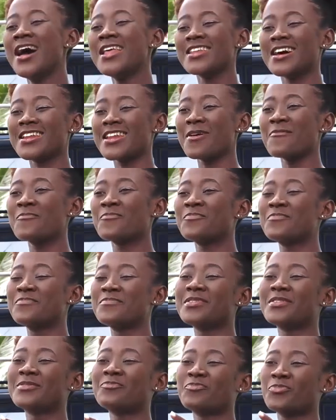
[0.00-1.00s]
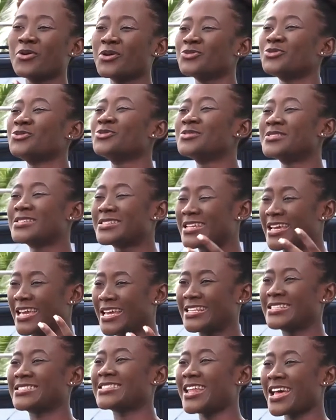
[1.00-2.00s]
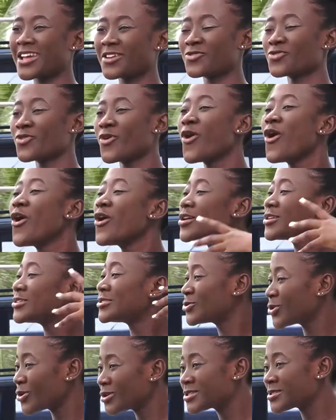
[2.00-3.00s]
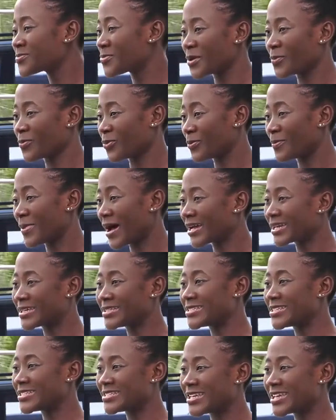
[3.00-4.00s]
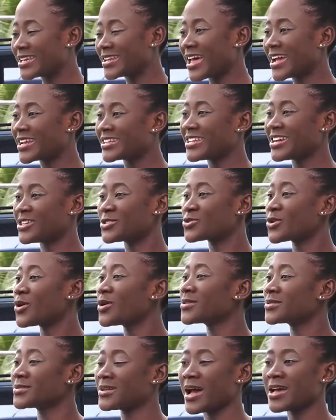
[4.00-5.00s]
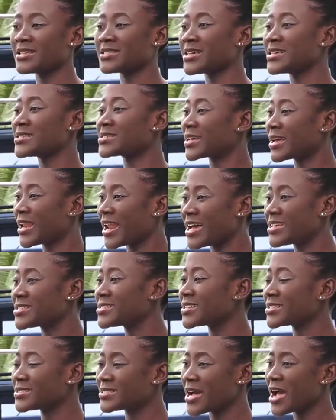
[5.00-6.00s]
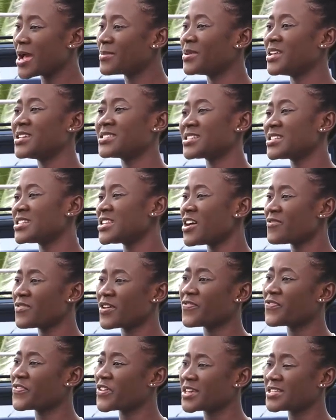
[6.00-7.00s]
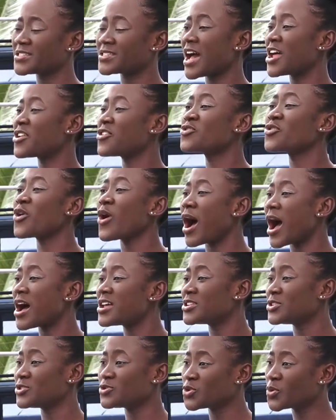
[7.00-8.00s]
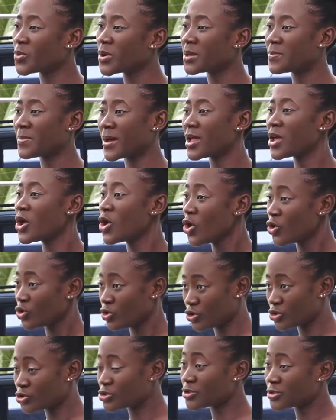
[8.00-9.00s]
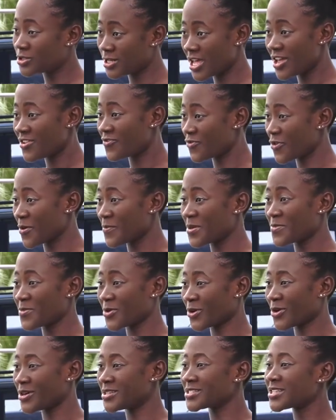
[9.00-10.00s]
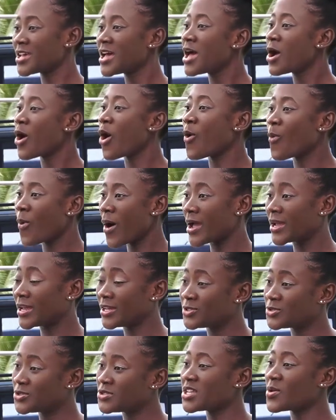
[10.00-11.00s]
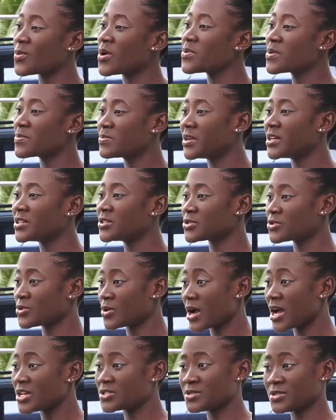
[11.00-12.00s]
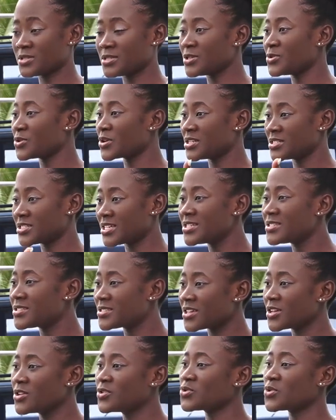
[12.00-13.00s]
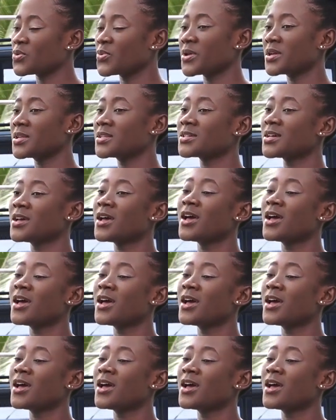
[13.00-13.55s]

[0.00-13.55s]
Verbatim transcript: Nana produced hits, like, you know, those people back in the day, like their song, I say it's classic, timeless, and never fades. I don't know how they do it, but you should learn from it because Owoahene today, when we play the song, as you see, you can just sing to it.